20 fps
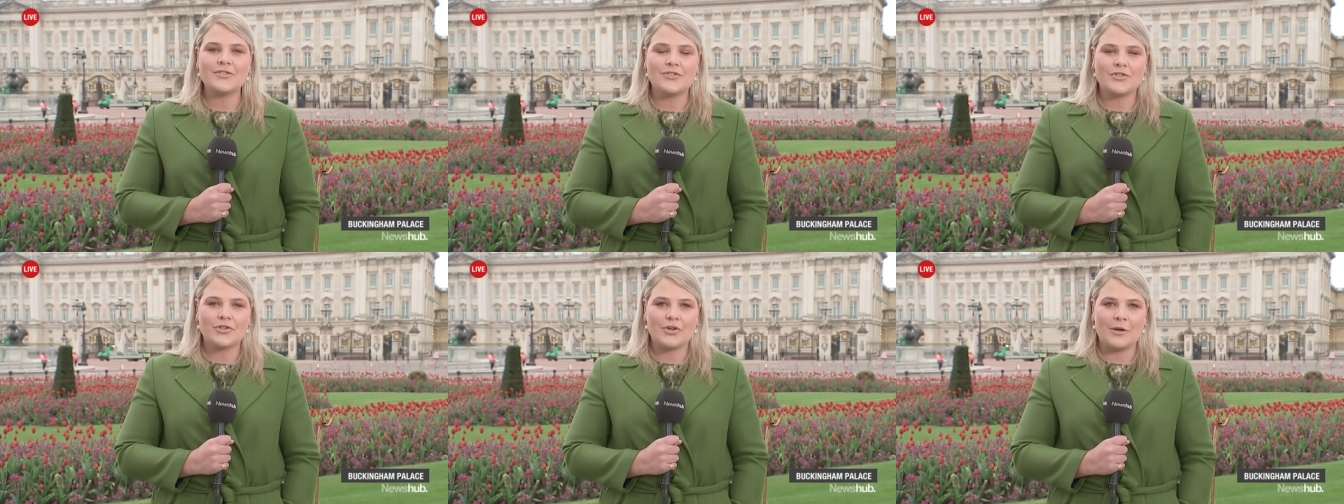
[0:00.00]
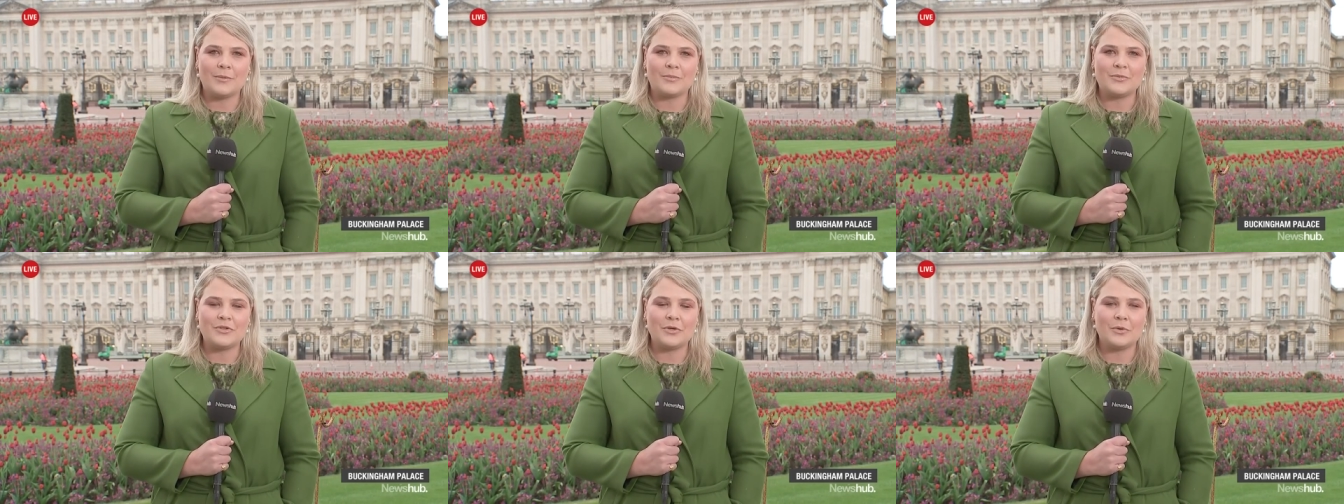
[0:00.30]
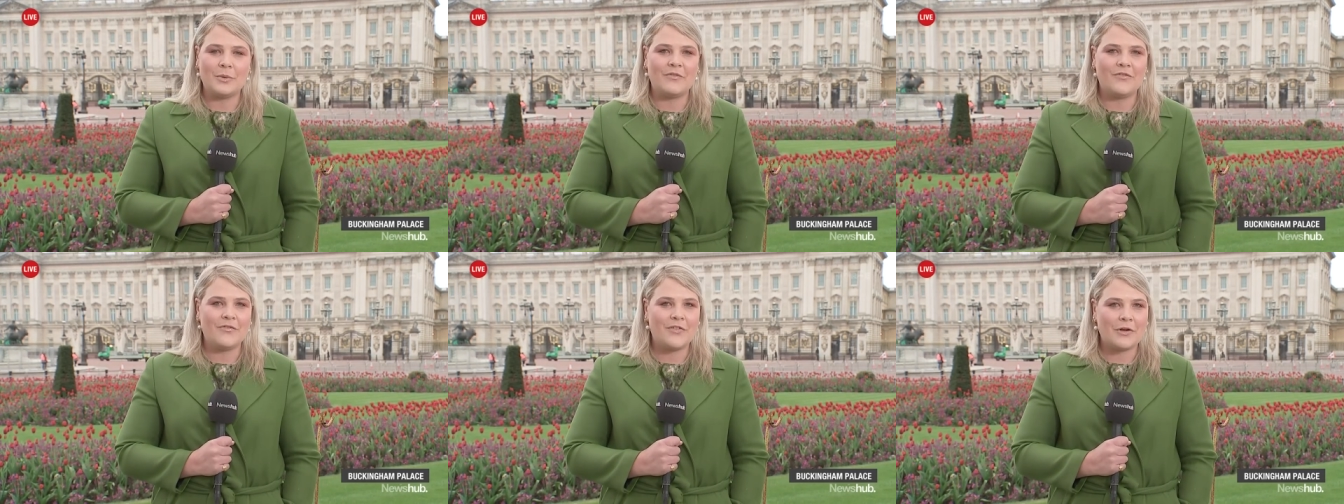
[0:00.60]
trip
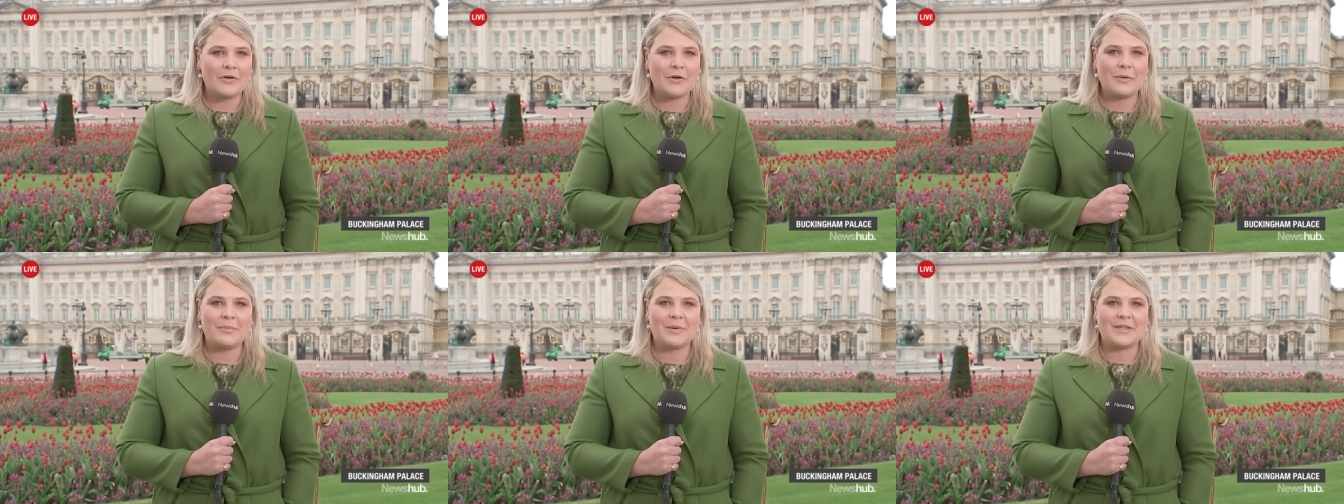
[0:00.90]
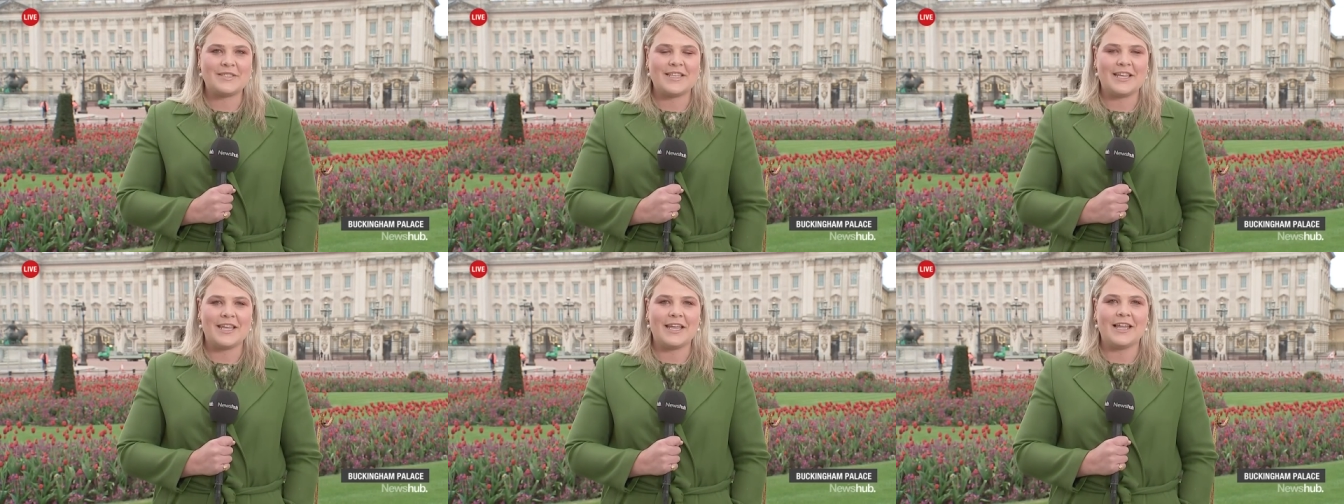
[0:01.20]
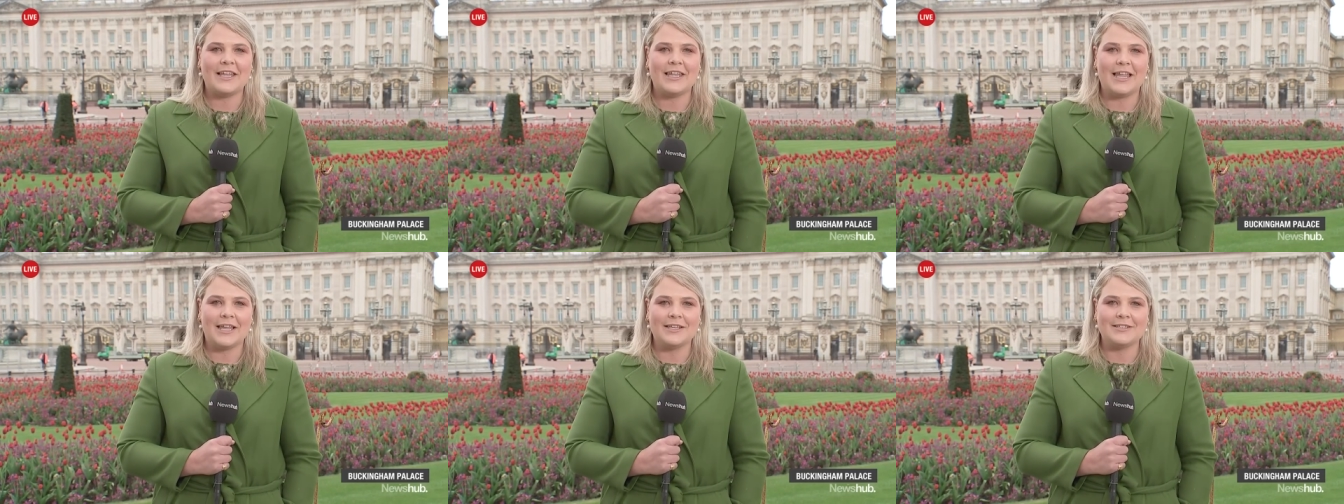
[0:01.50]
to a very busy
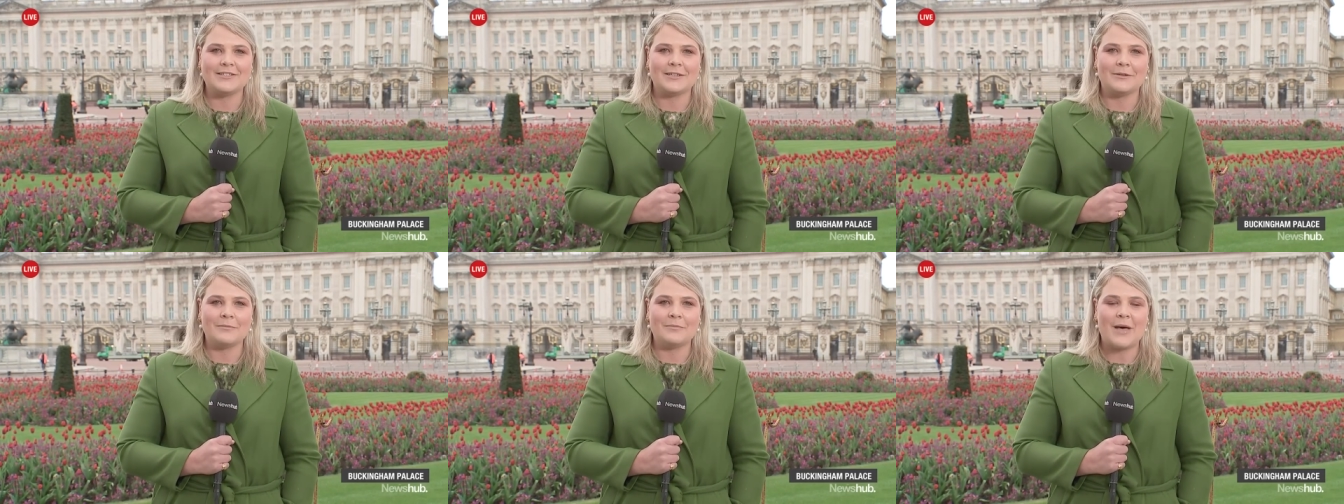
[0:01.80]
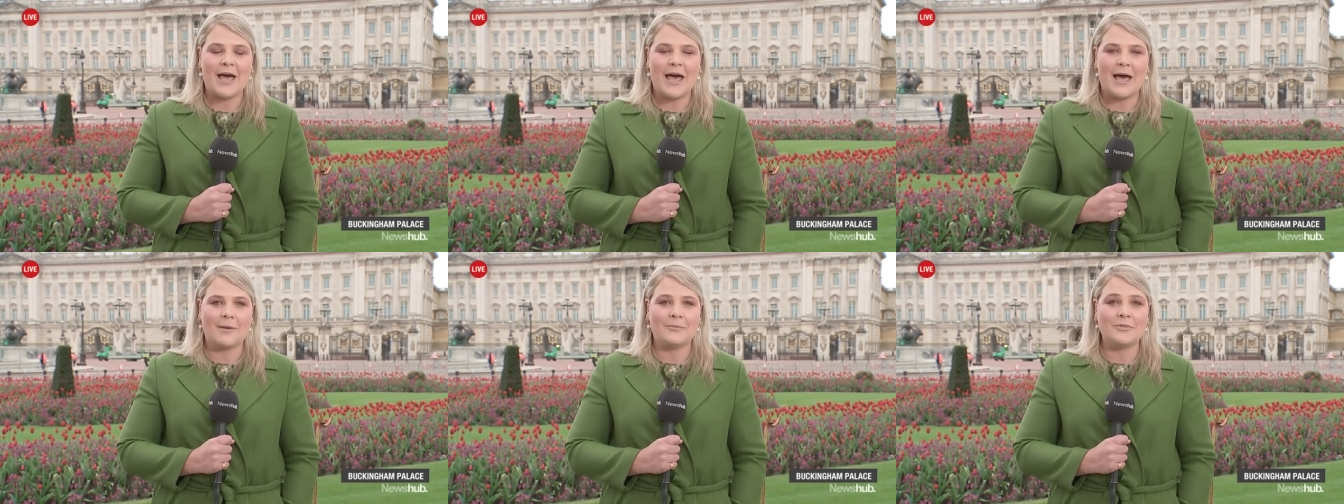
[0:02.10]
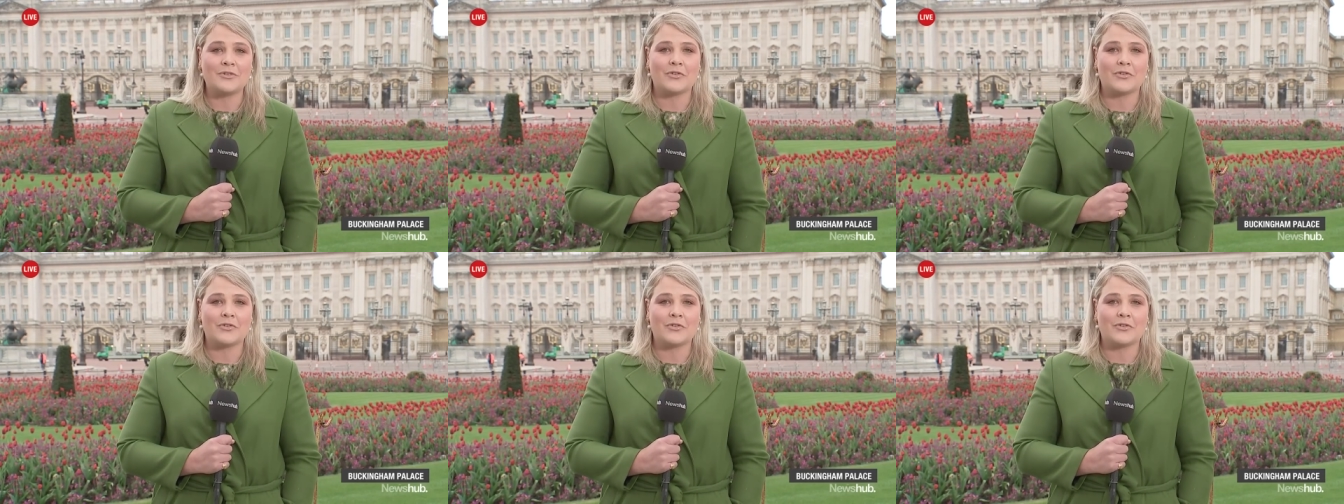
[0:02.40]
London pub,